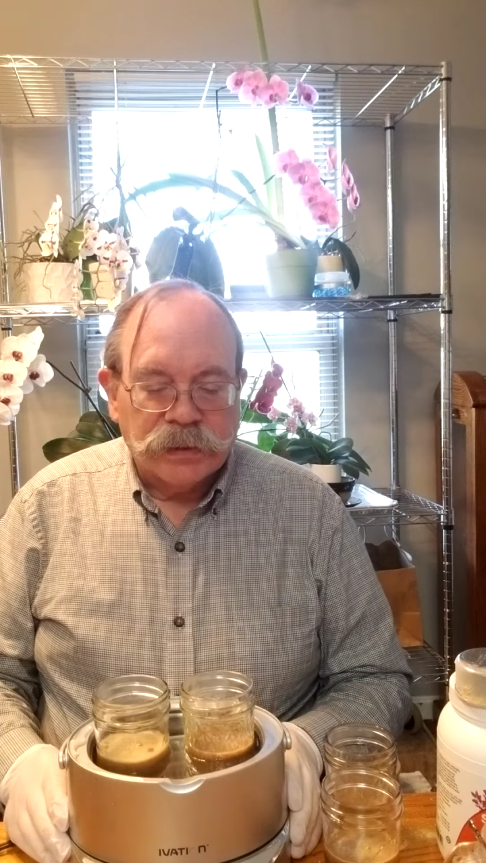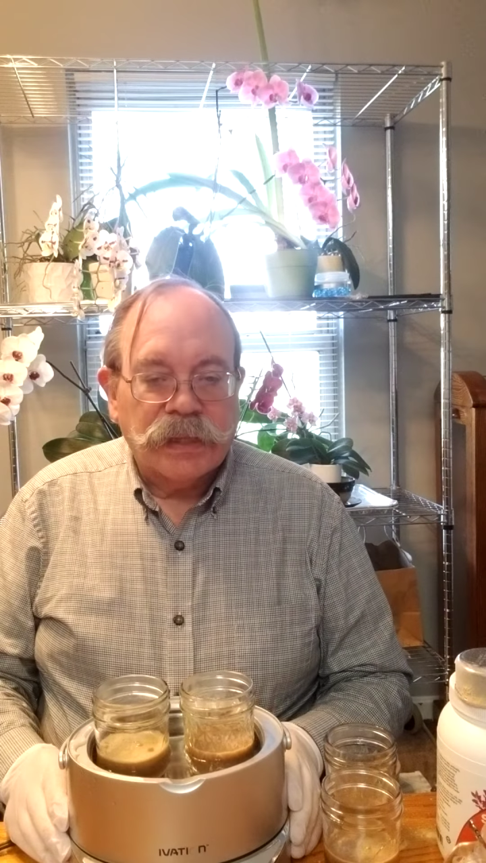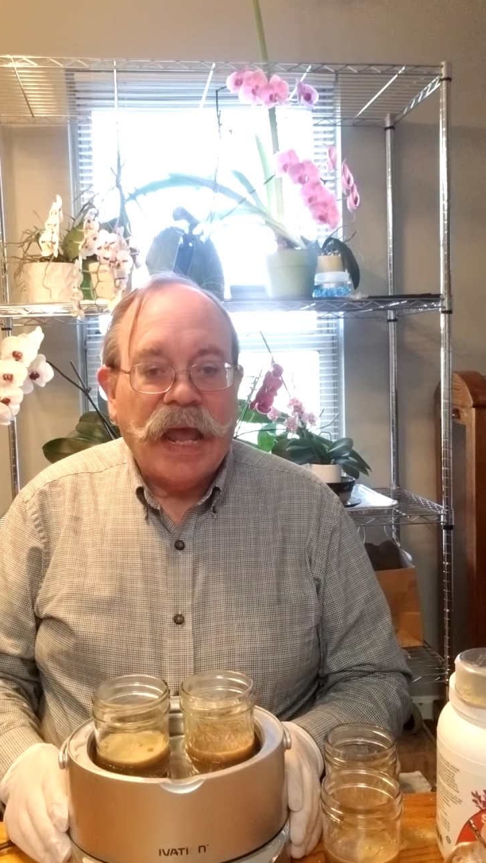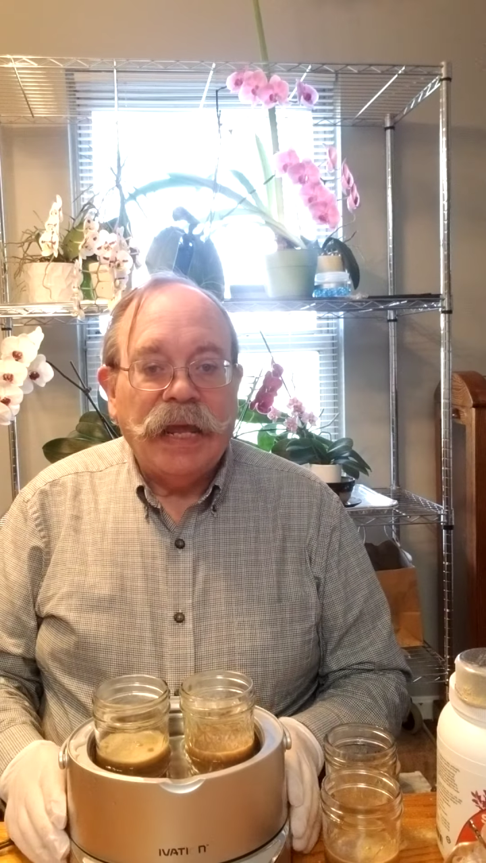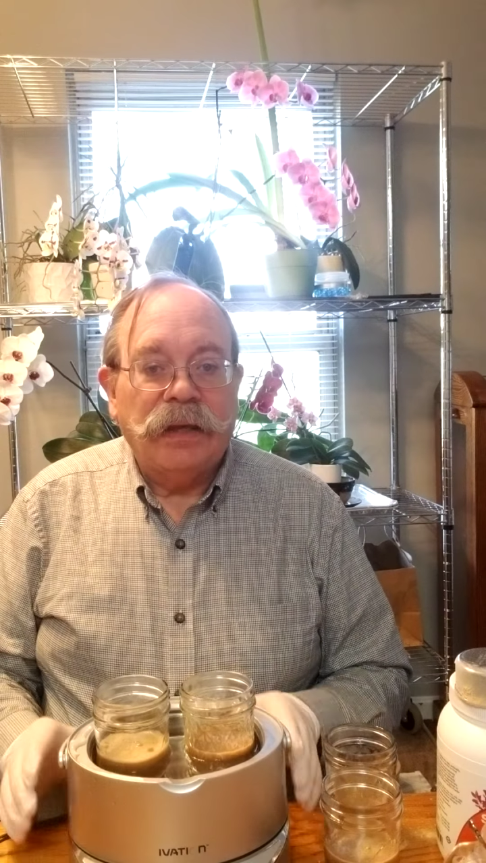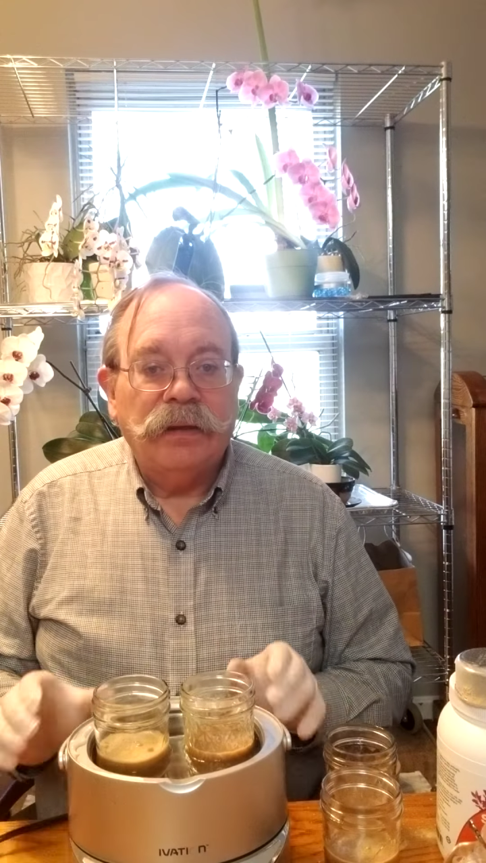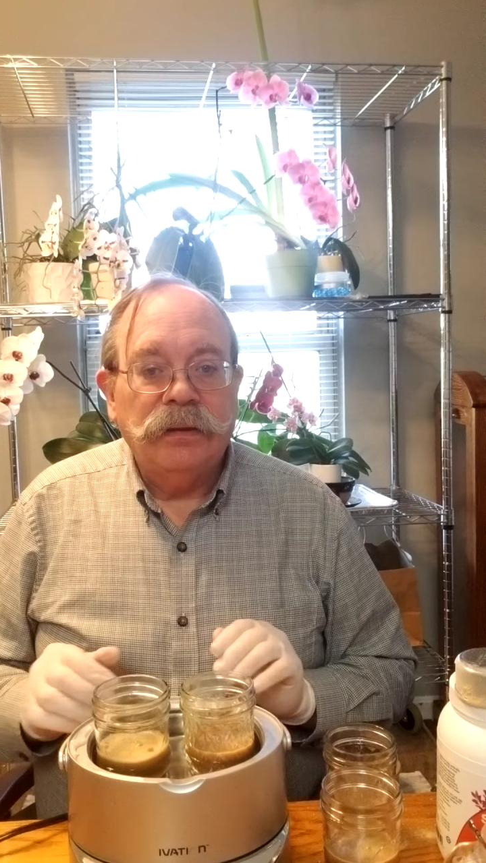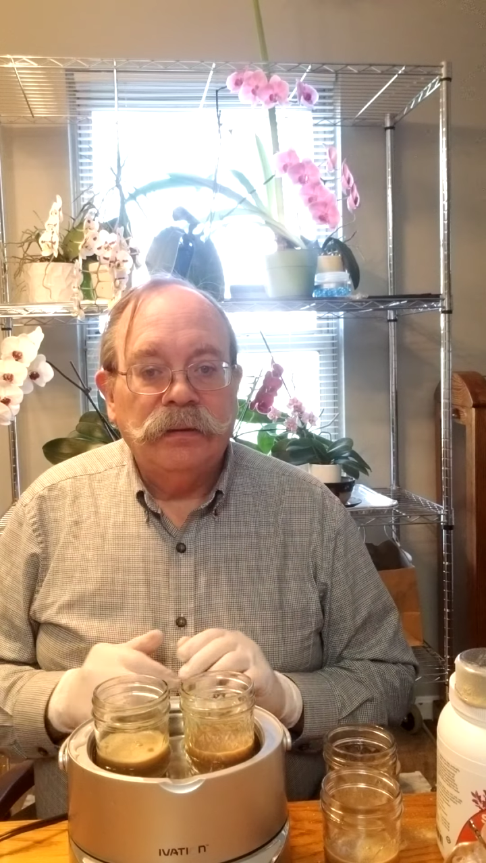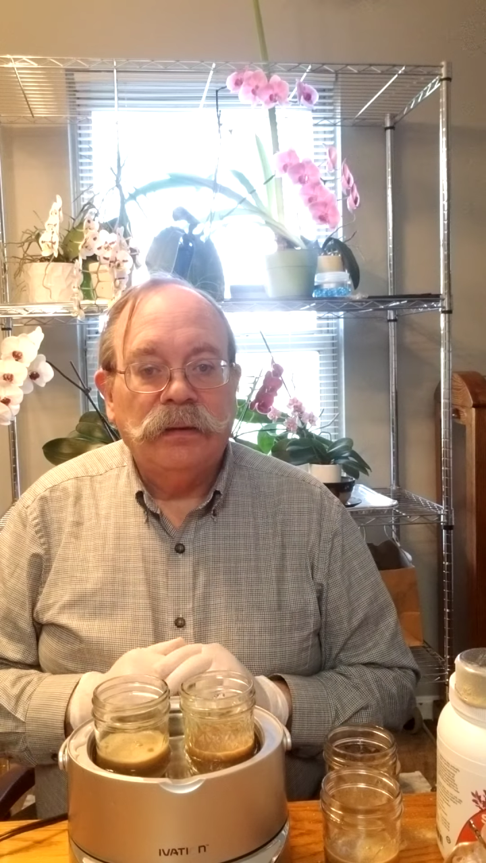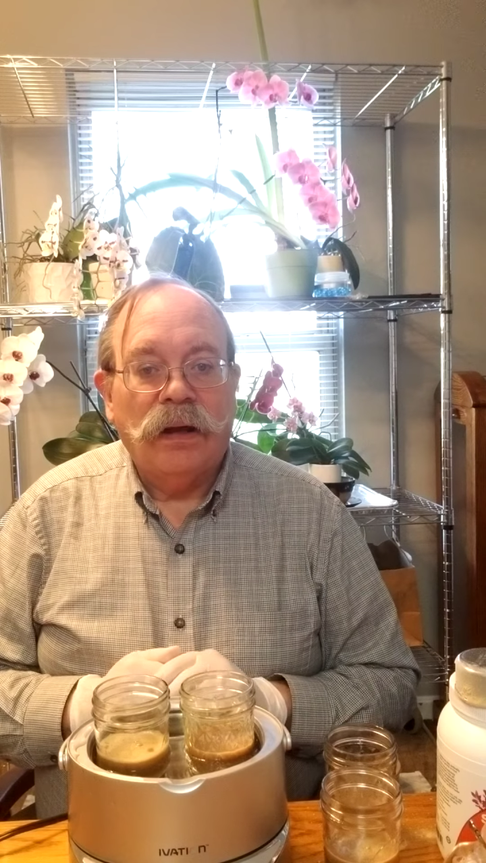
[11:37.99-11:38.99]
tank
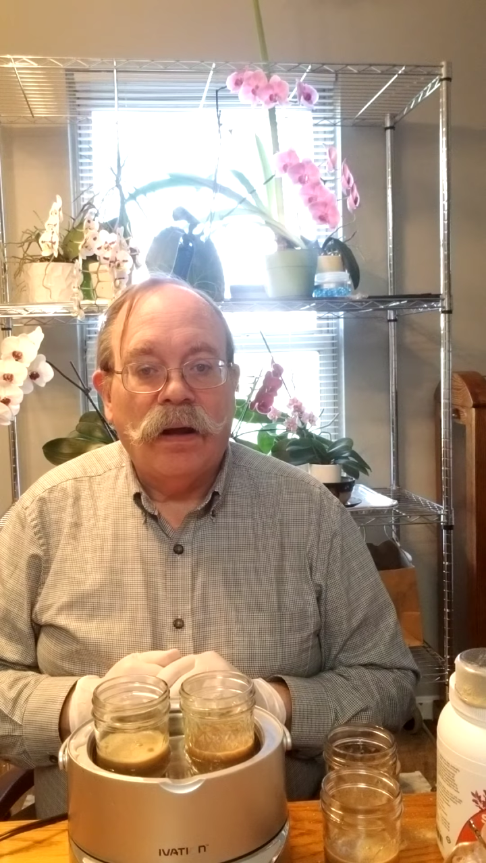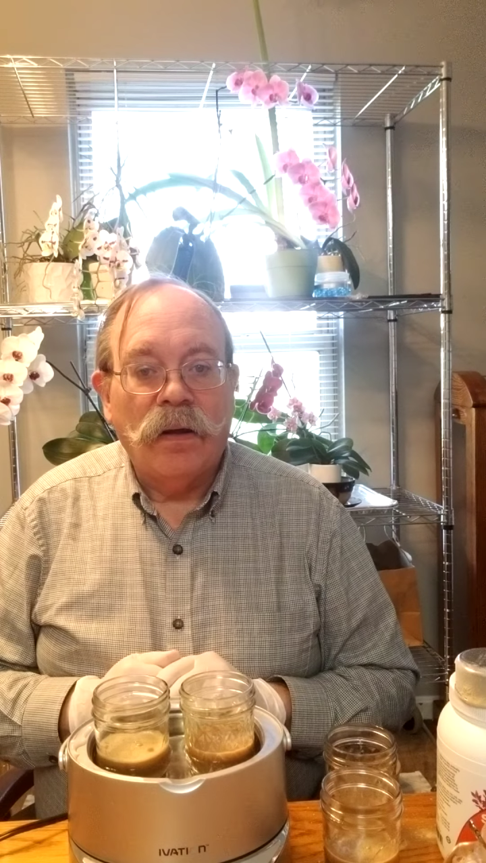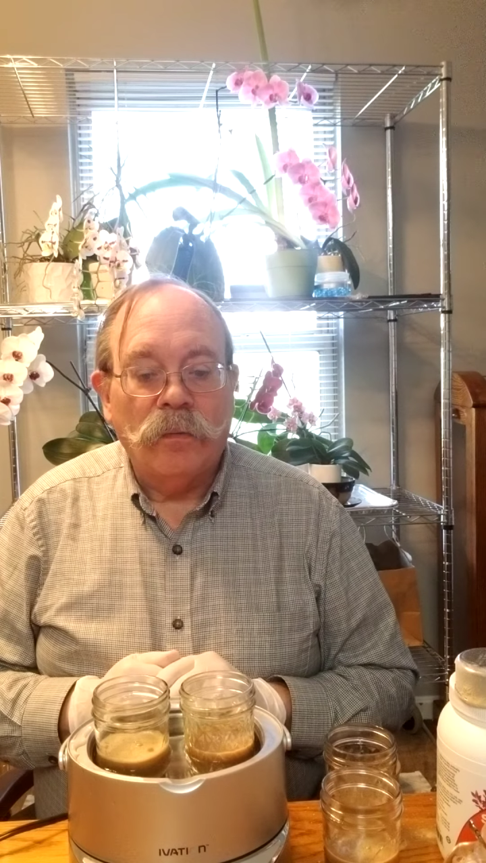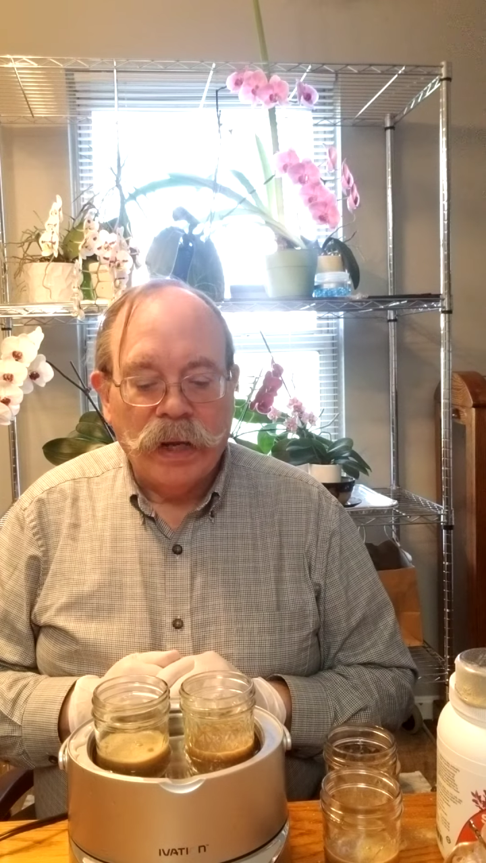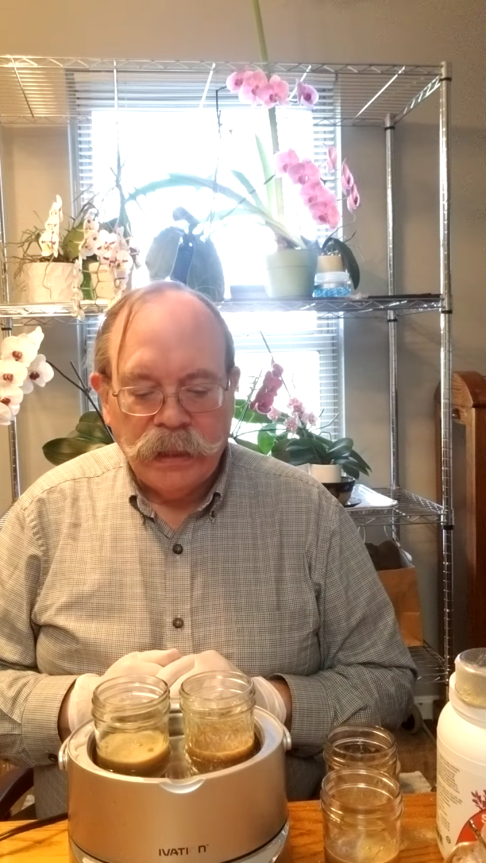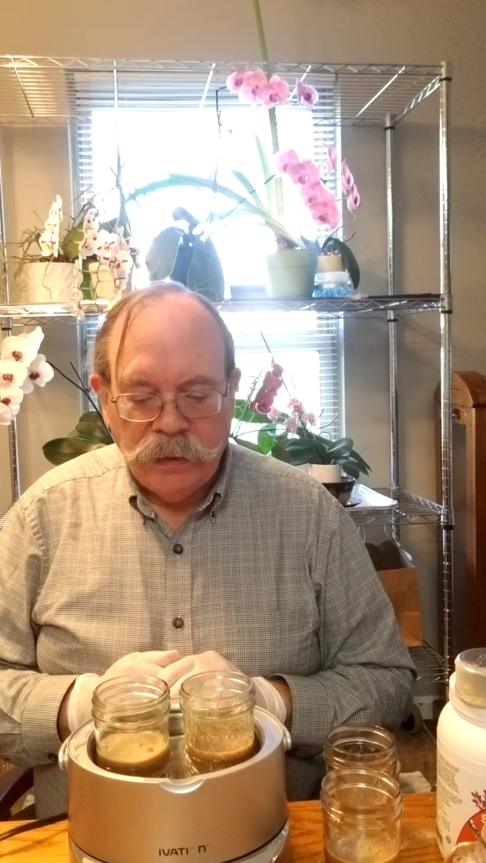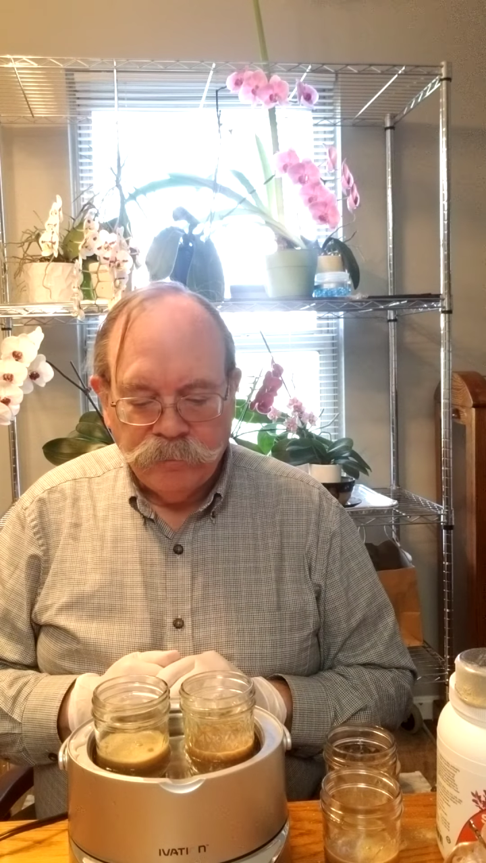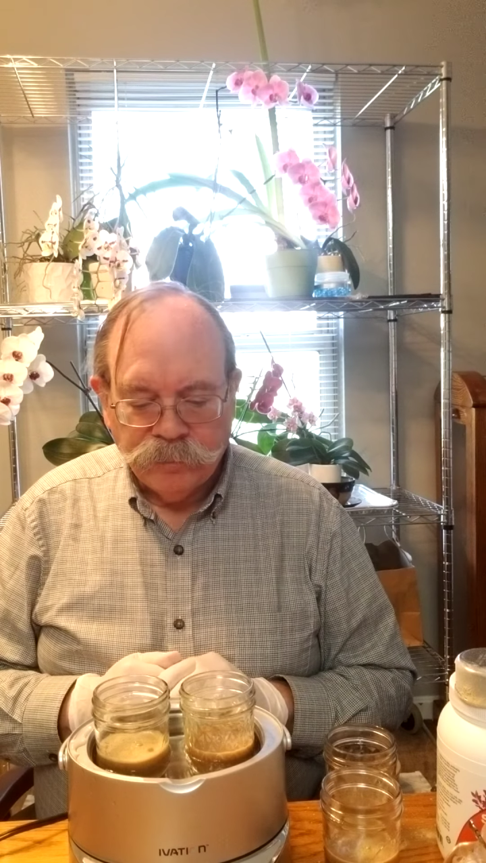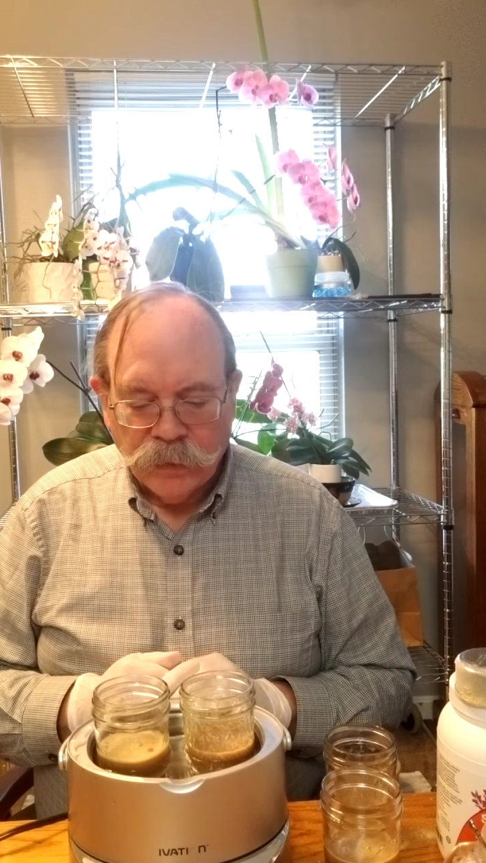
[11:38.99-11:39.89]
all ready,